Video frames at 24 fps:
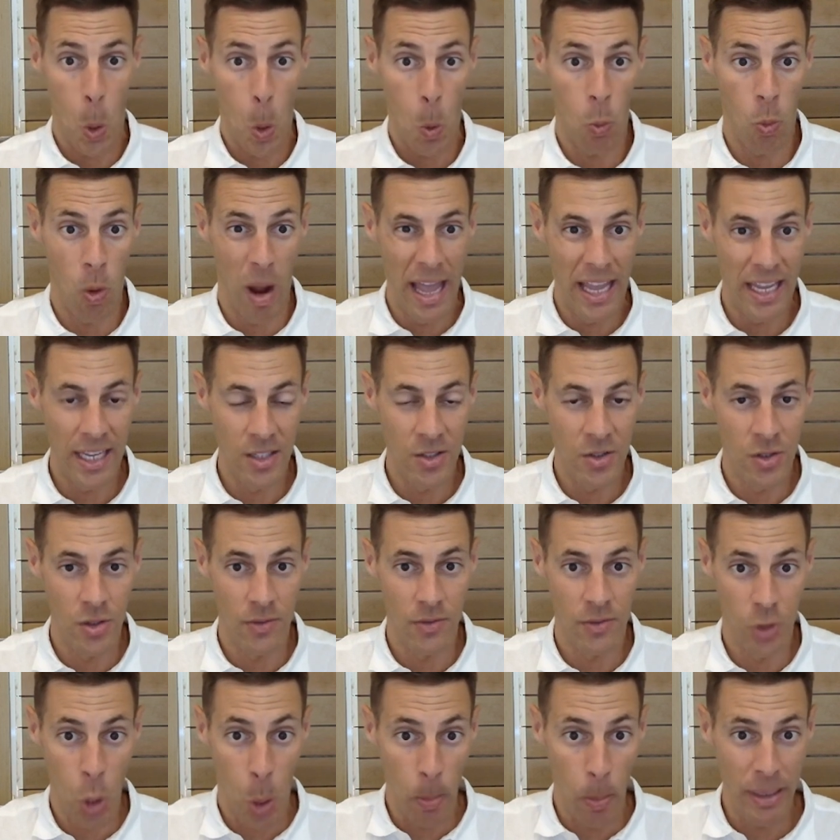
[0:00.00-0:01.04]
range
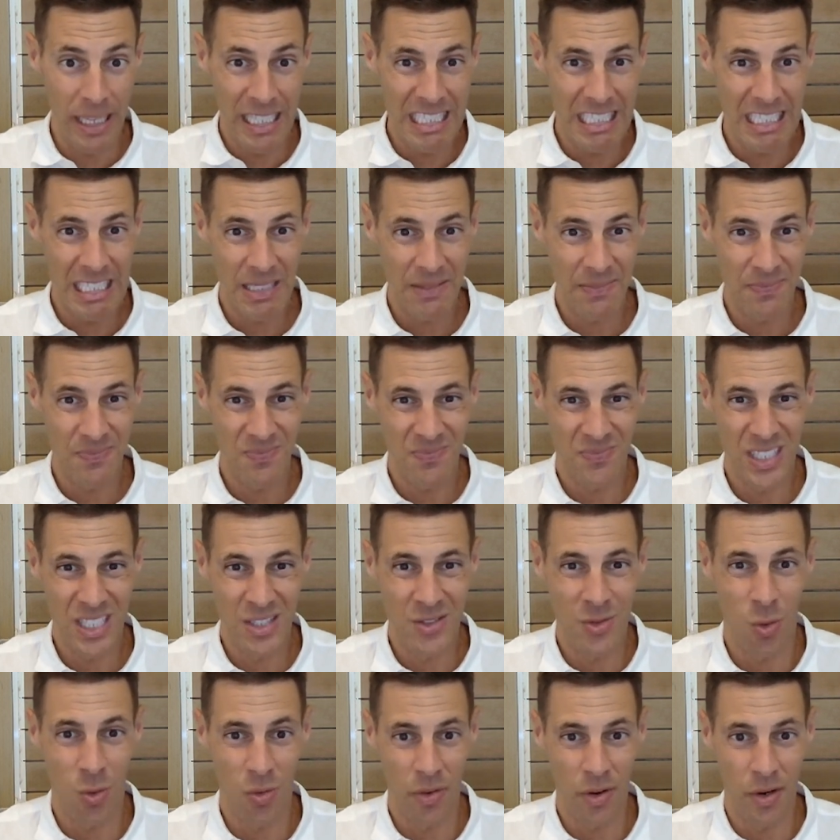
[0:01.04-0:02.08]
of topics. It's
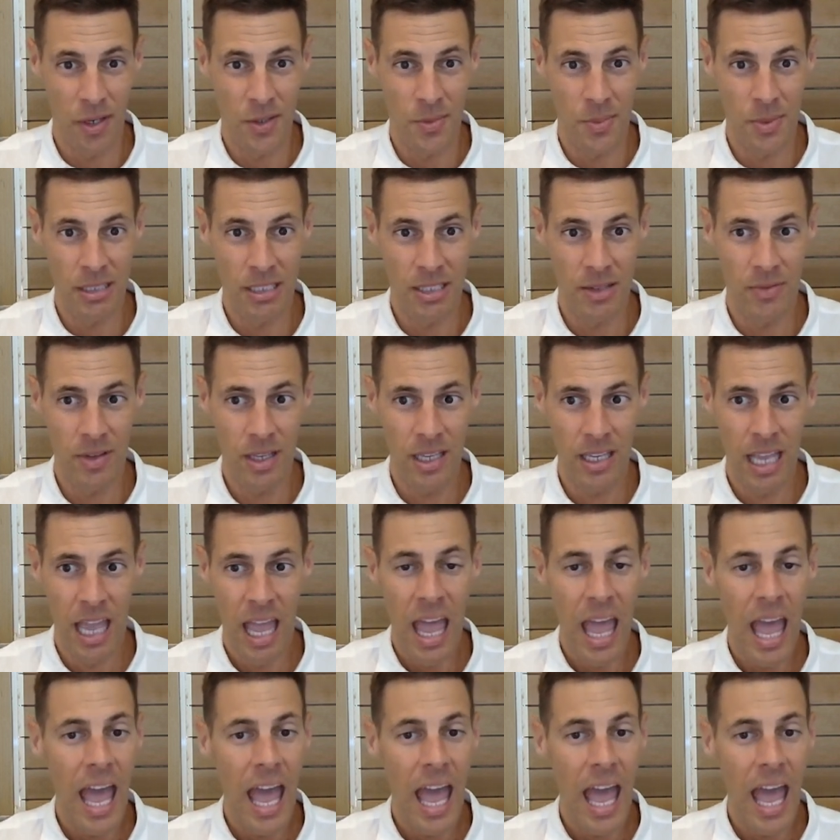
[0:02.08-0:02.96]
all very specific.